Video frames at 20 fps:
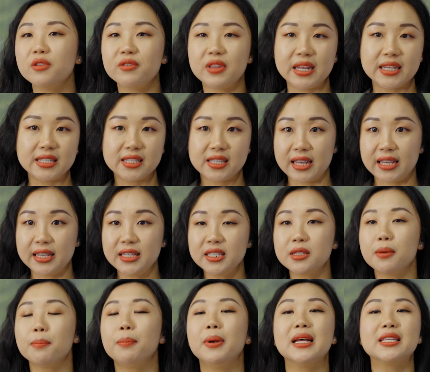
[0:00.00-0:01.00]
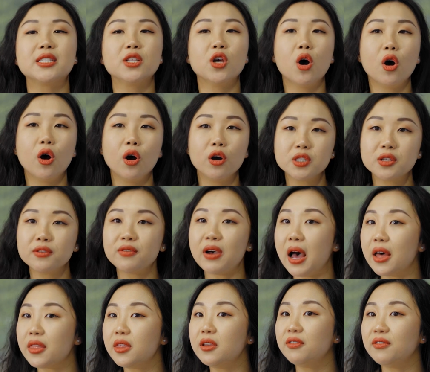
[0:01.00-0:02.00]
of these things, plus a host of
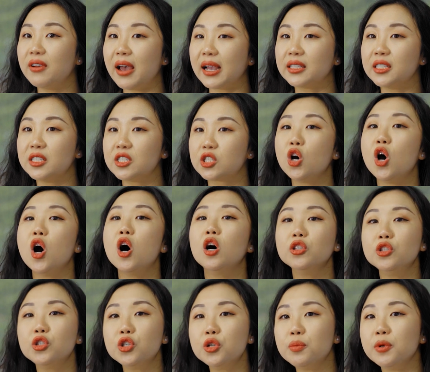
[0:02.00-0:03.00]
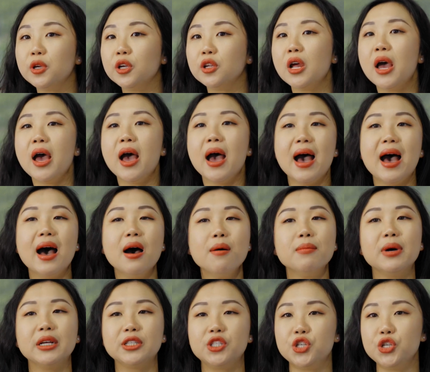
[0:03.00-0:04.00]
other factors, contribute how
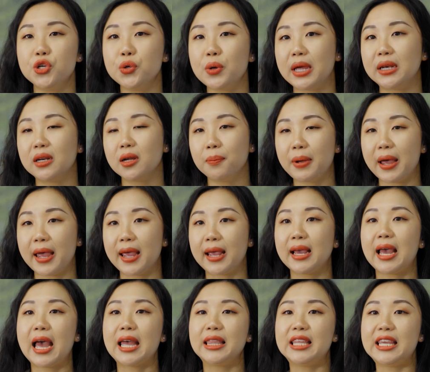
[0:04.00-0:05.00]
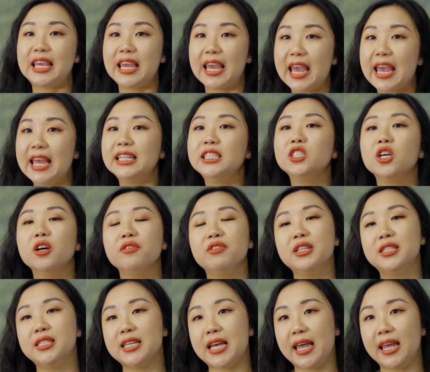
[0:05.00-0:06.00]
much you end up paying at the end of the
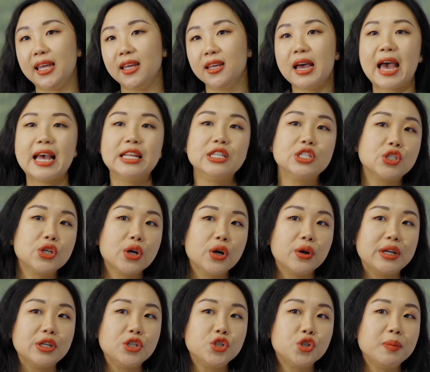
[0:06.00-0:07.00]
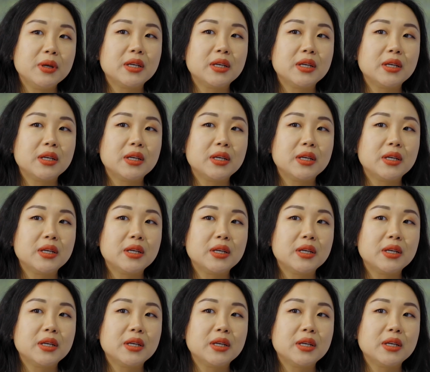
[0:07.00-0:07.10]
day. And so it should